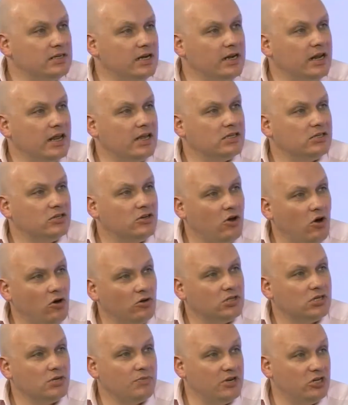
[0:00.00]
it? It's
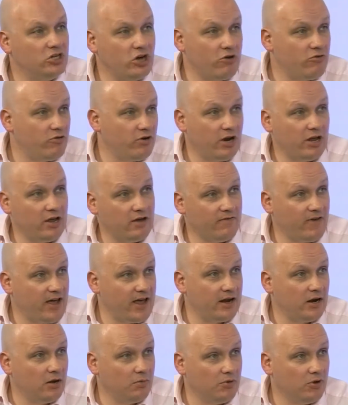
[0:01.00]
got to be generally
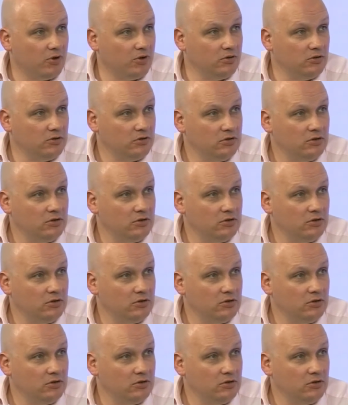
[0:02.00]
available,